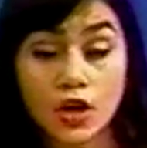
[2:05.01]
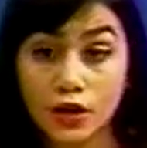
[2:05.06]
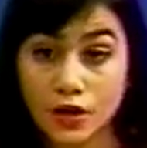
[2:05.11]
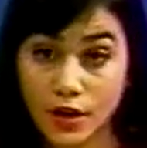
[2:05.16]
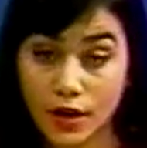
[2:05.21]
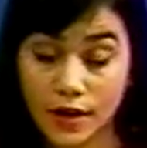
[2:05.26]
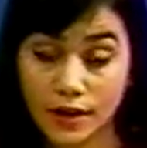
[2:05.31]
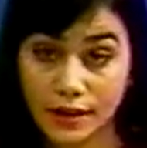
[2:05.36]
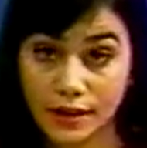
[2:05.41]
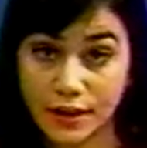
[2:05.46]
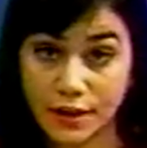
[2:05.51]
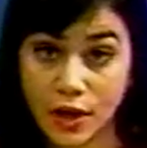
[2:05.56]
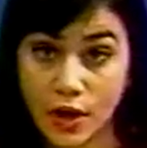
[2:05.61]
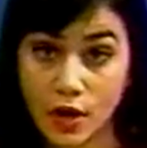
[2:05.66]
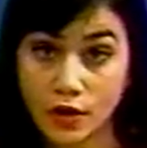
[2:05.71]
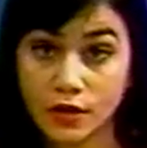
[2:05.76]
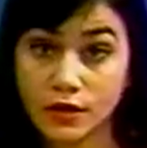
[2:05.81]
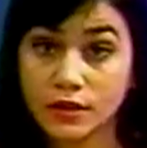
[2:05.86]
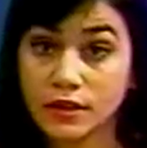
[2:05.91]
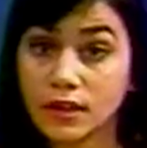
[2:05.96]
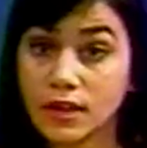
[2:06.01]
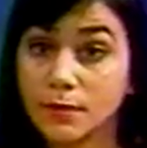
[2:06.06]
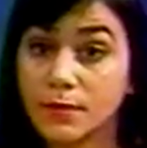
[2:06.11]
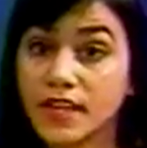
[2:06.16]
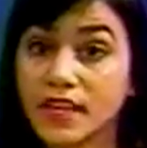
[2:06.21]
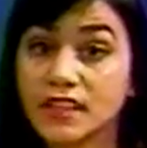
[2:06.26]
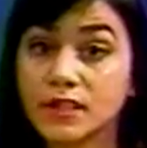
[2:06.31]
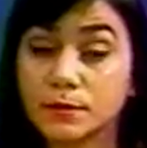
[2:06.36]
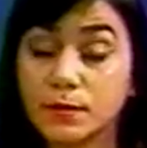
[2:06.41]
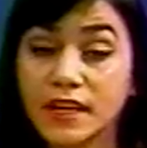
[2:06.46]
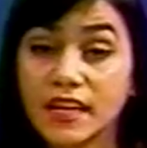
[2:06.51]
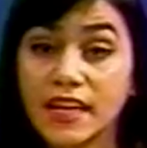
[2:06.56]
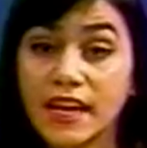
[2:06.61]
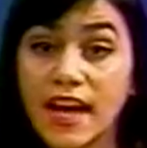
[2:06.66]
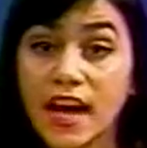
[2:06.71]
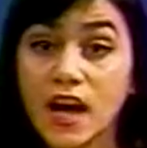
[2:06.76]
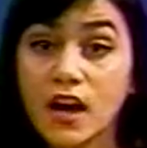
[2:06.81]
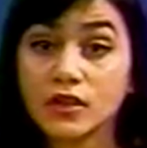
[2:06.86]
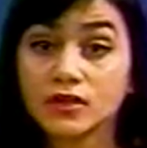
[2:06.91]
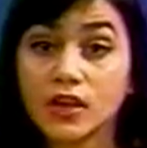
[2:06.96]
Currently, though, Lemming is being
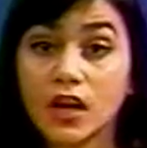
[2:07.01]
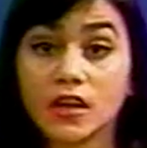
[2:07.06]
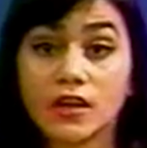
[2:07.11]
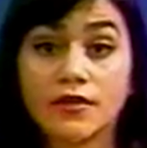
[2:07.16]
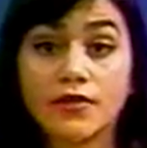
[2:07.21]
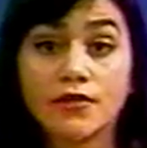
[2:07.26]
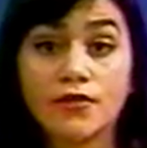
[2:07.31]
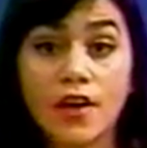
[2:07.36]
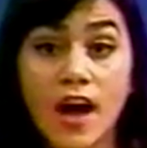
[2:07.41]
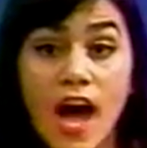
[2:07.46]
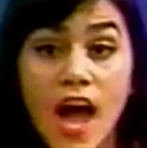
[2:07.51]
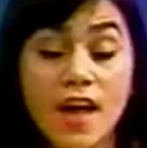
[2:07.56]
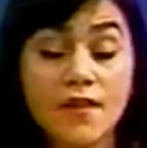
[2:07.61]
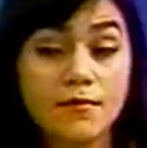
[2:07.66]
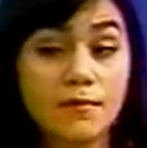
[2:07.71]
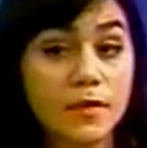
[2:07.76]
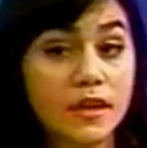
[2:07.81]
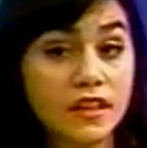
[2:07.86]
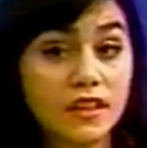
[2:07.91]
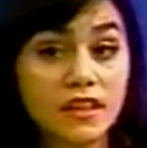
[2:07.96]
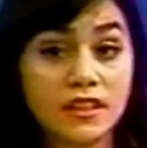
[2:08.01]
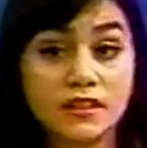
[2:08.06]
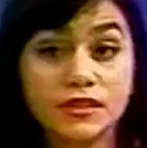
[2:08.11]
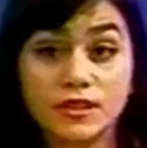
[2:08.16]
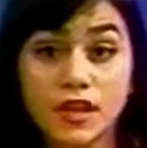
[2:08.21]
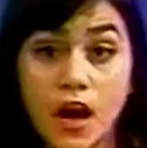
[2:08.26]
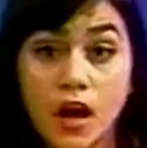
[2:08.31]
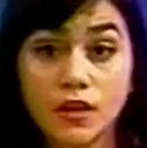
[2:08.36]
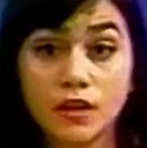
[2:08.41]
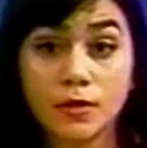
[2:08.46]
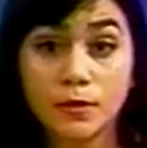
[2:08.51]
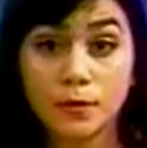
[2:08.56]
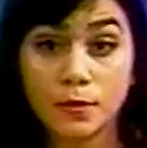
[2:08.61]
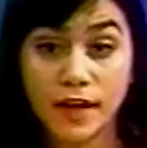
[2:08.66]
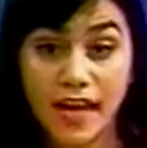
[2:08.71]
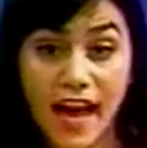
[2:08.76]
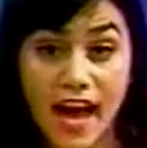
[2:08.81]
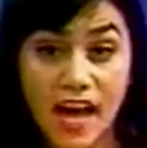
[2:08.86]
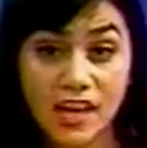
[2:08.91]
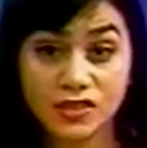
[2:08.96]
held on a $5 million
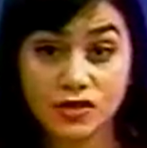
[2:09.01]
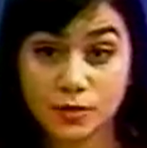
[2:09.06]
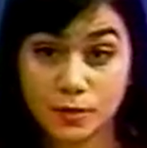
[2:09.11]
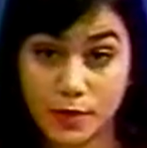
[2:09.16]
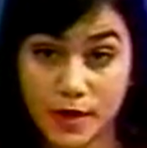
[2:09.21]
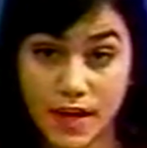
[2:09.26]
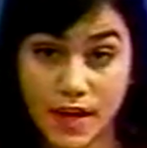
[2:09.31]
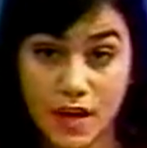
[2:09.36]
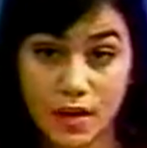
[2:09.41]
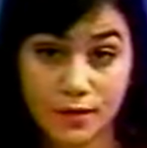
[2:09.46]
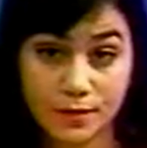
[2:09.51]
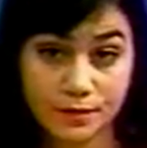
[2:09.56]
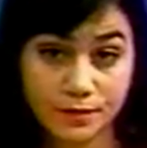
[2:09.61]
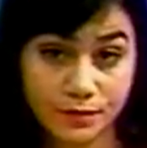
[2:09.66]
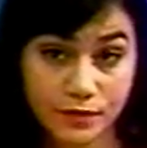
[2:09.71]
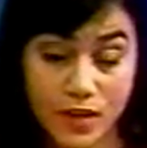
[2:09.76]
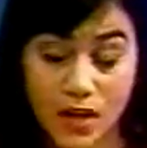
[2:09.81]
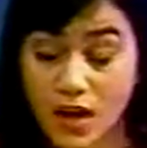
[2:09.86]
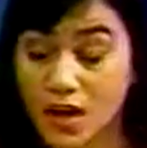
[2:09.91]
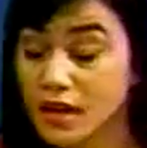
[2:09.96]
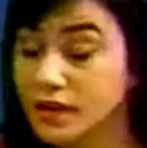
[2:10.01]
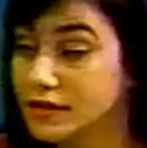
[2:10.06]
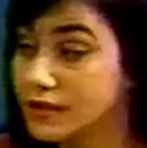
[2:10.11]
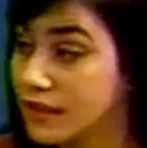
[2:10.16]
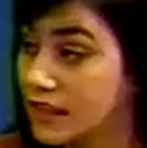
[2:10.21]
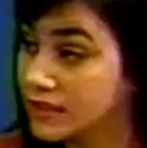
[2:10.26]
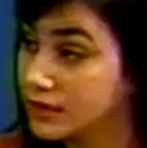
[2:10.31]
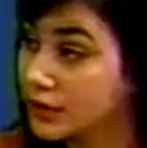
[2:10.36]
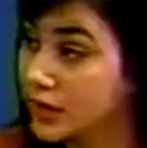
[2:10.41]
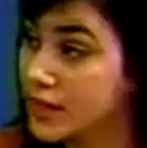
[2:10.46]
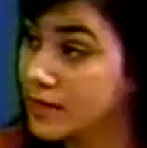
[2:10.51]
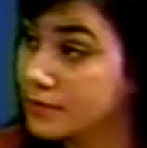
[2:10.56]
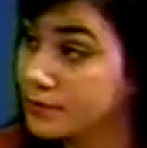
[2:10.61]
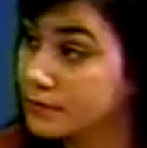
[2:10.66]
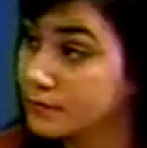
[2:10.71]
cash bail. Desiree?